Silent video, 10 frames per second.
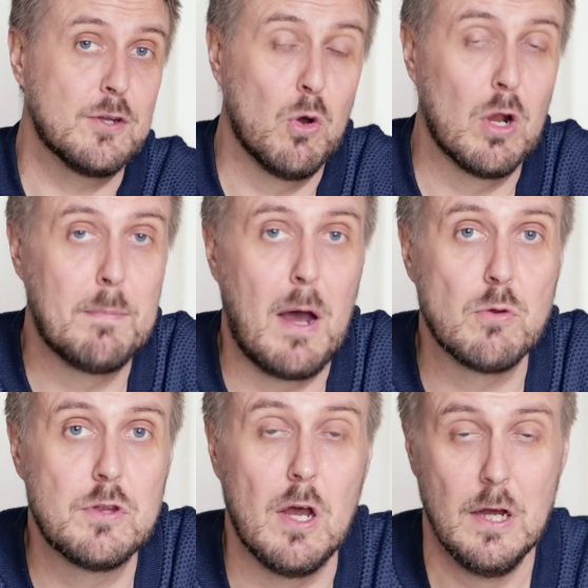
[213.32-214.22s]
all
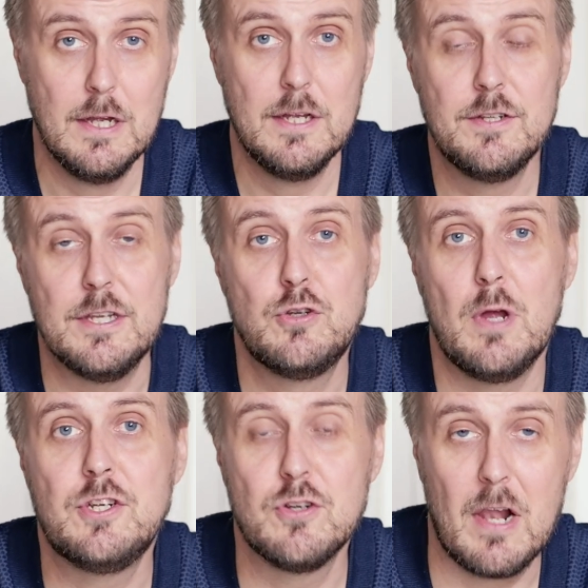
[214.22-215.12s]
about the
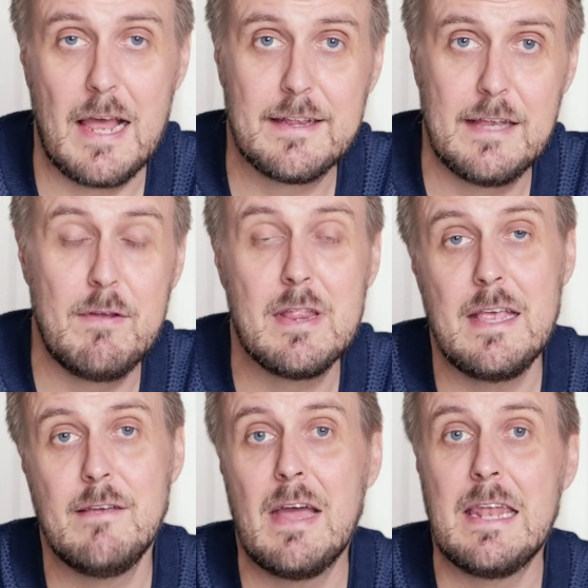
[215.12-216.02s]
situational
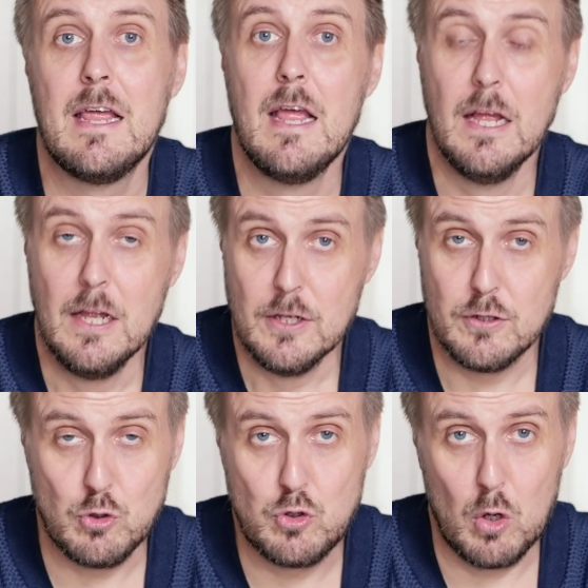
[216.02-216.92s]
activity when
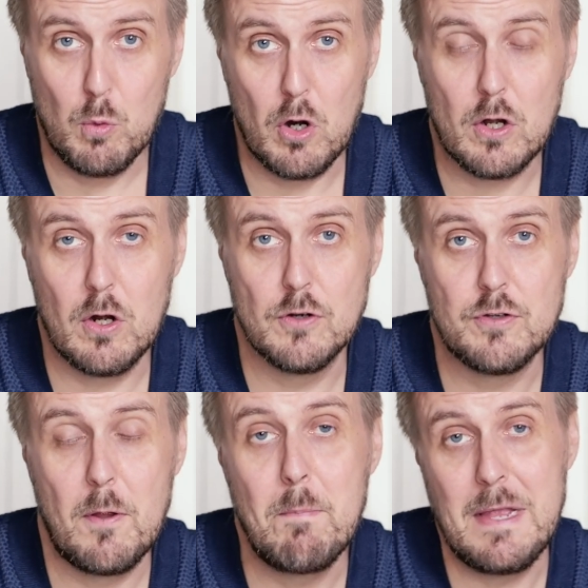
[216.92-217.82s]
social
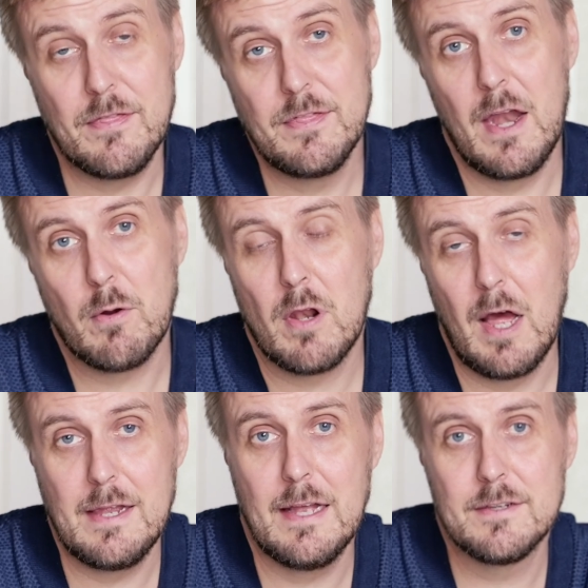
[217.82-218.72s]
workers meet their
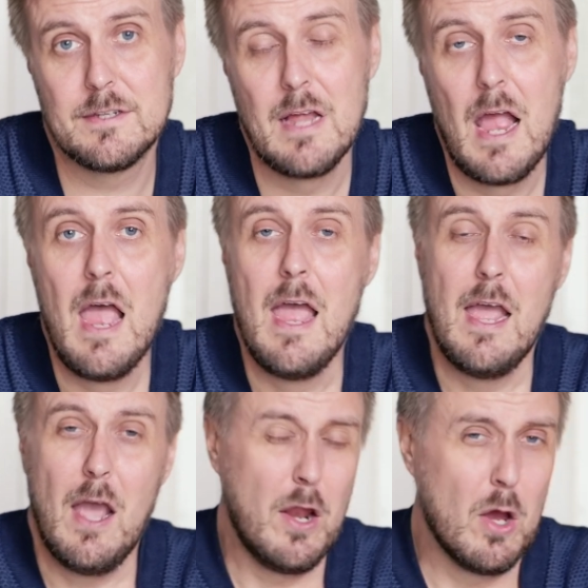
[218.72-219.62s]
clients.
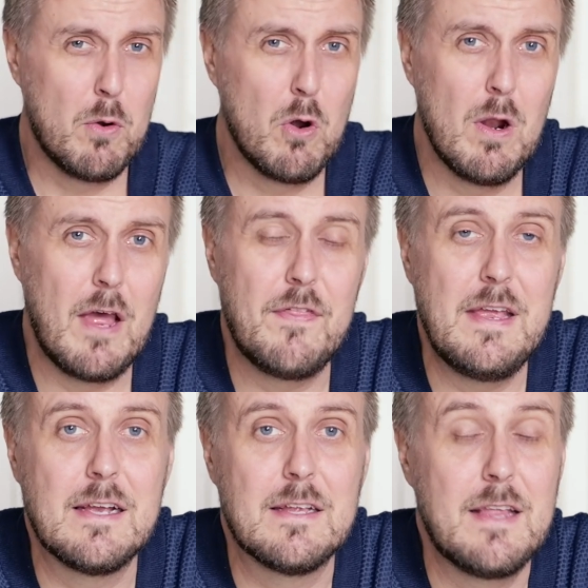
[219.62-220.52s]
And overall, I
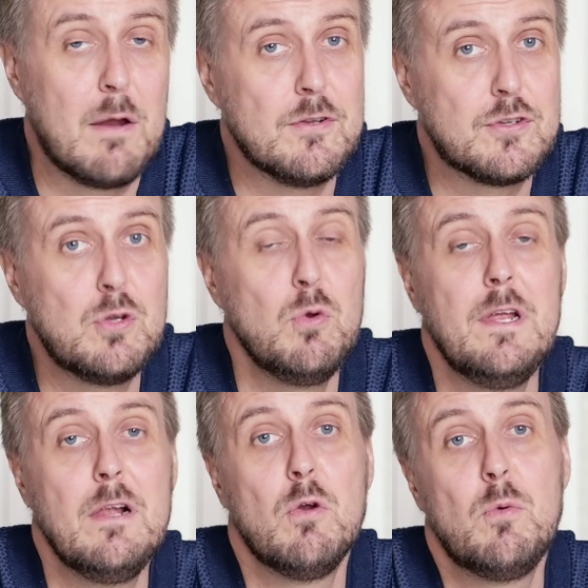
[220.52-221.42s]
think there is too
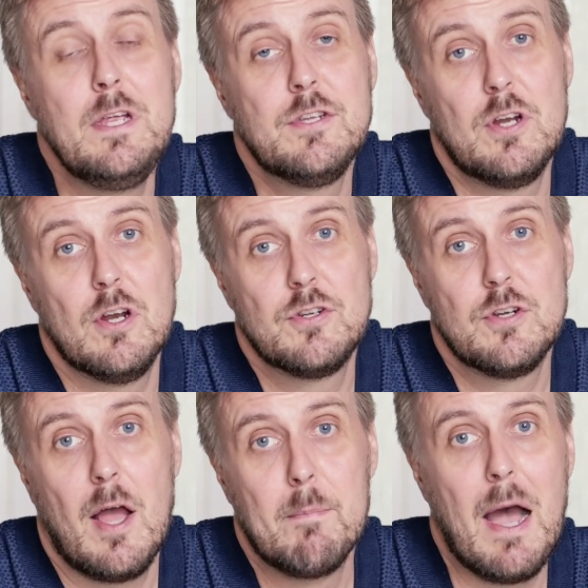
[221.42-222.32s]
little research
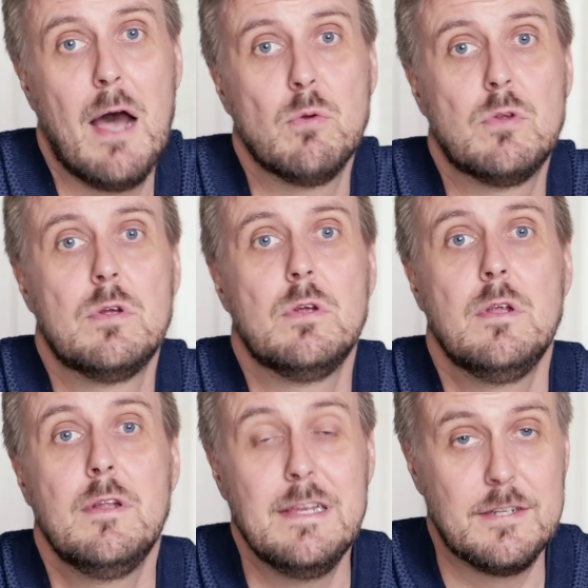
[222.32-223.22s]
about
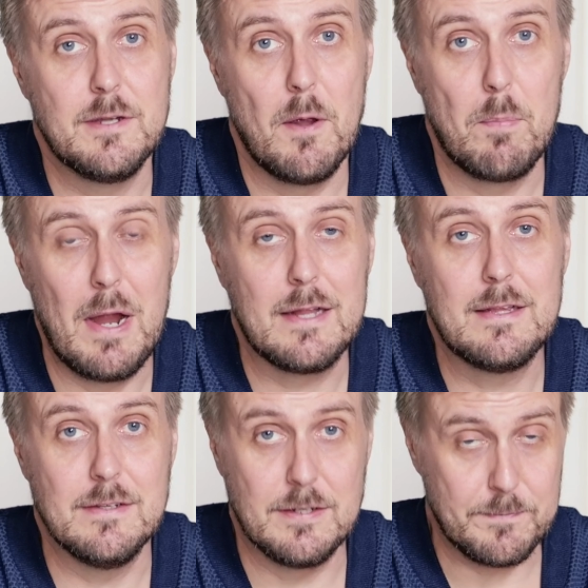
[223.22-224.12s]
this
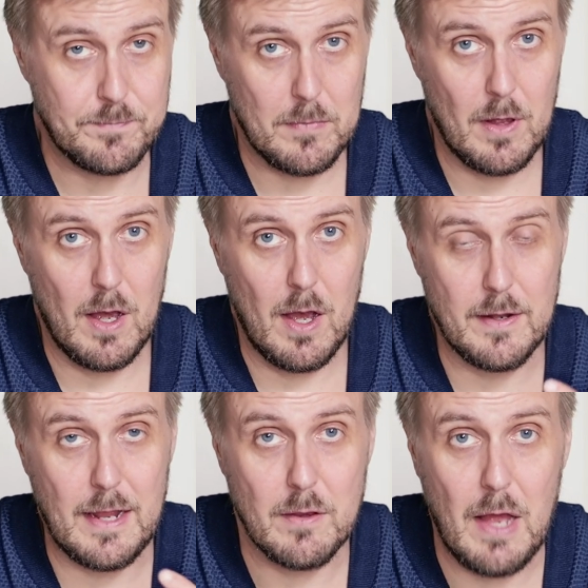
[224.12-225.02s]
practice
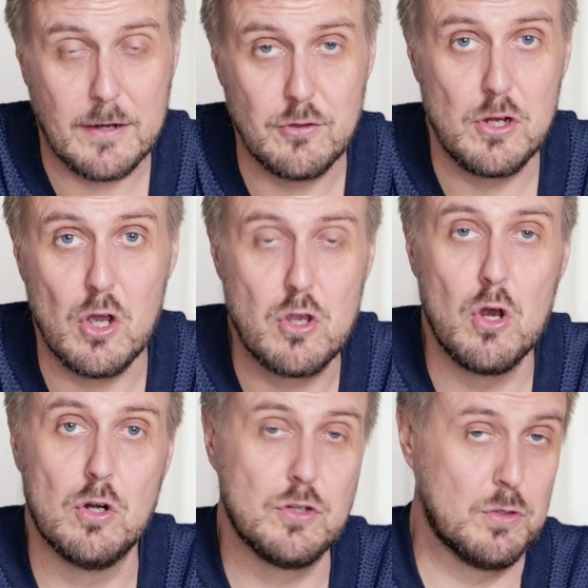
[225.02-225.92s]
that actually
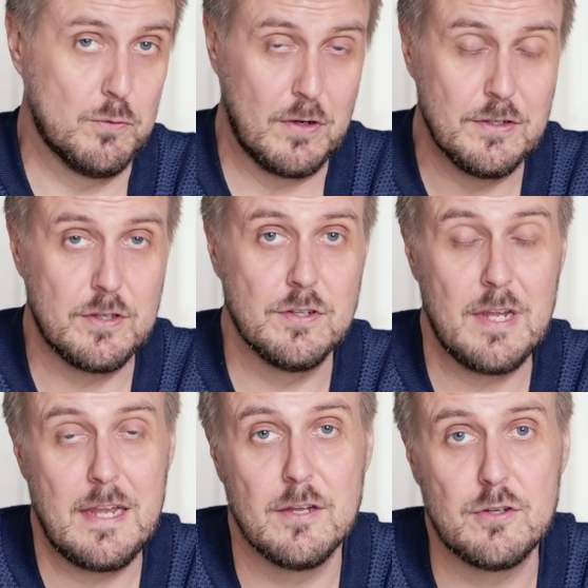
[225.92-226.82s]
occurs, for instance,
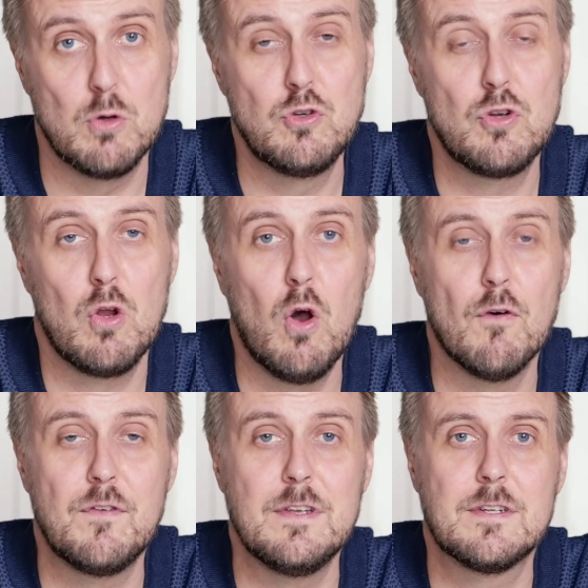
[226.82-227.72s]
in a social
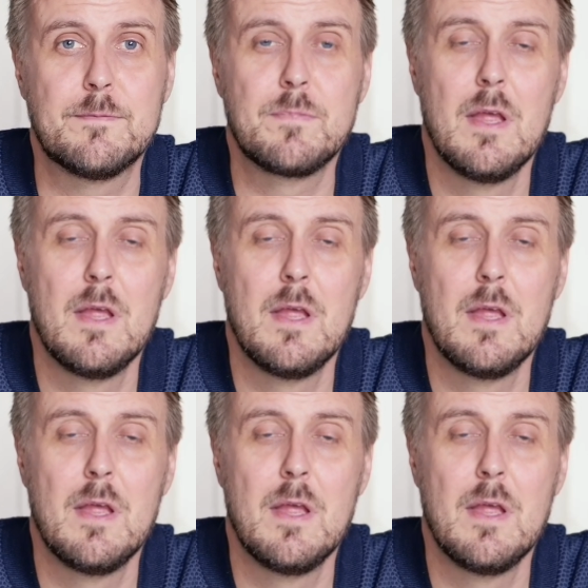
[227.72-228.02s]
office.